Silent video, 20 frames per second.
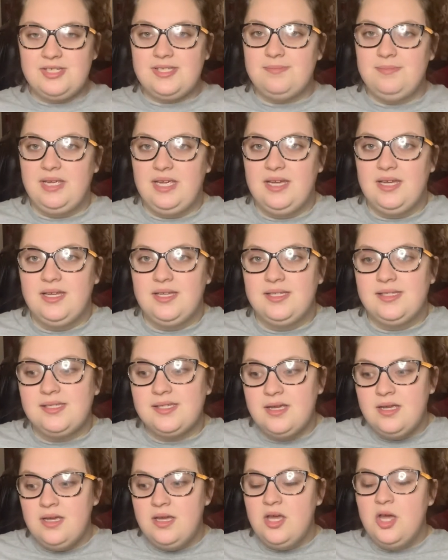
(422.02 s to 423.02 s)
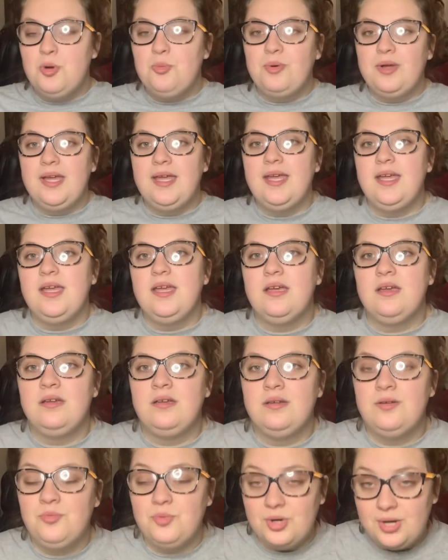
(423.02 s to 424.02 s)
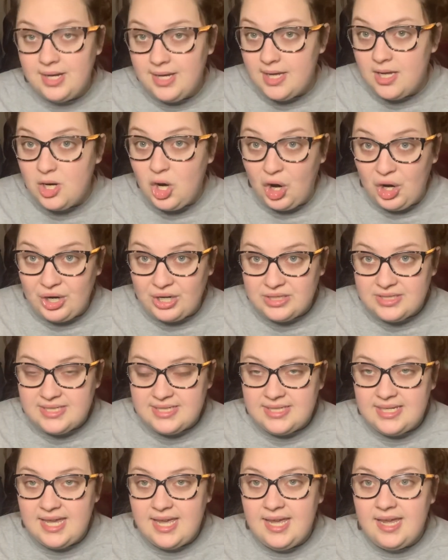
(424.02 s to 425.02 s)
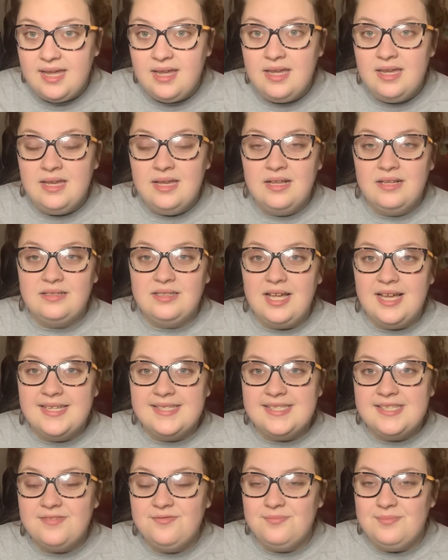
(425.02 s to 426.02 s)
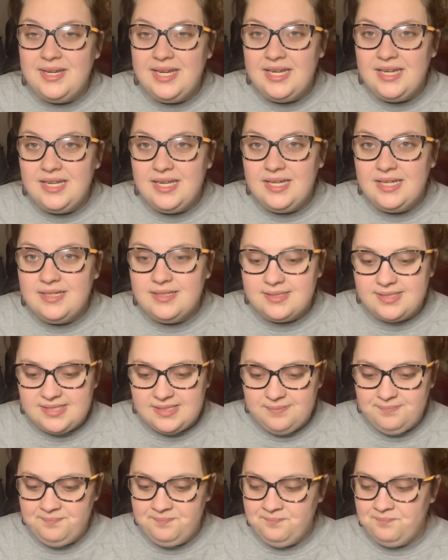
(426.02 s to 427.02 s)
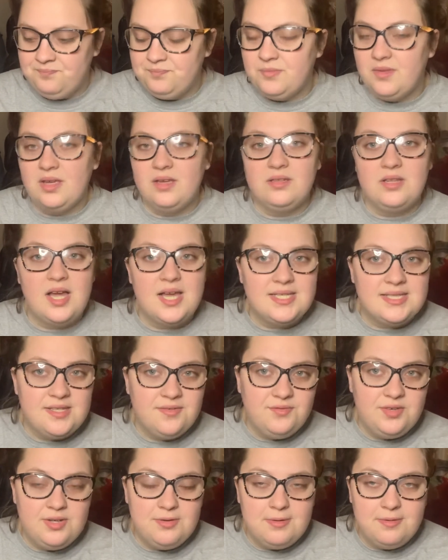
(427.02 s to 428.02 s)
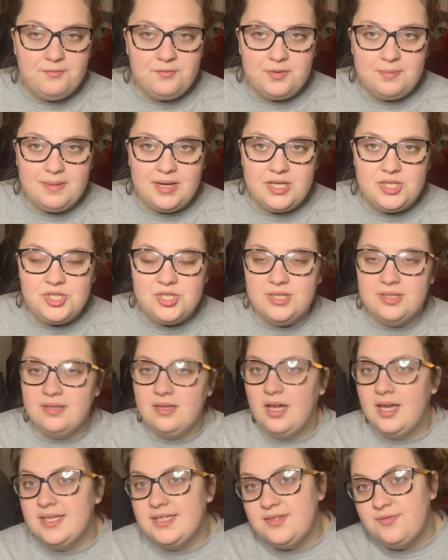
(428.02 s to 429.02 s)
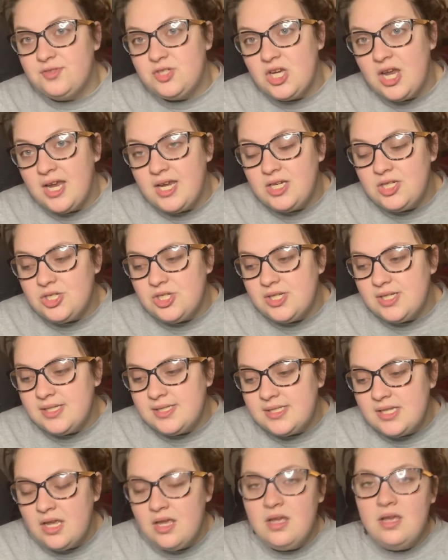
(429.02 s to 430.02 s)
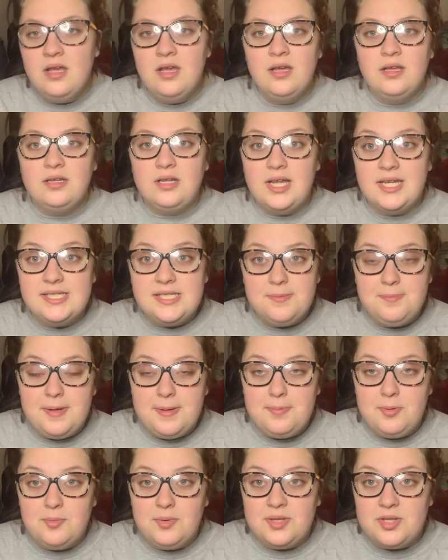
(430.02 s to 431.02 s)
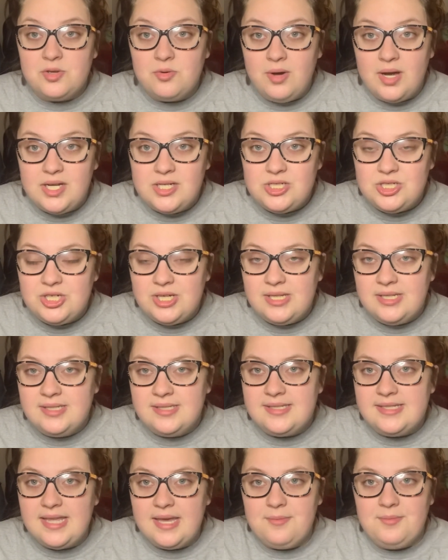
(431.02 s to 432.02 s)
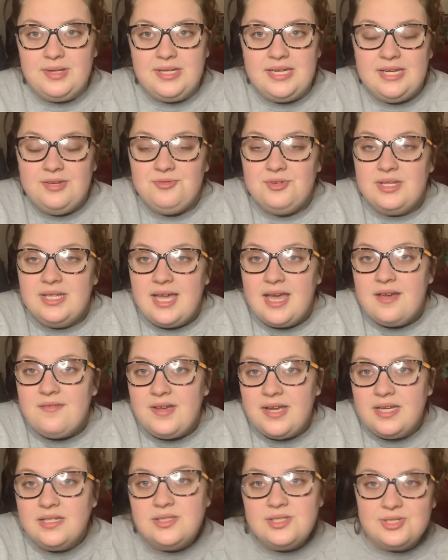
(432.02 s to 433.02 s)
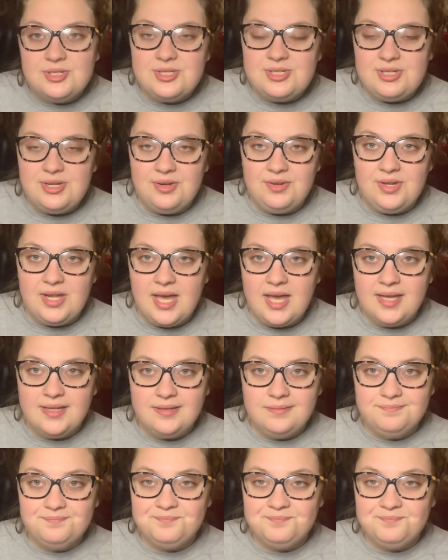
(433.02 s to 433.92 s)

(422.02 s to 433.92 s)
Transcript: me is we were hit hard today. Lots of meetings, lots of new information, lots of changes, lots of people with questions that we didn't really have answers to yet.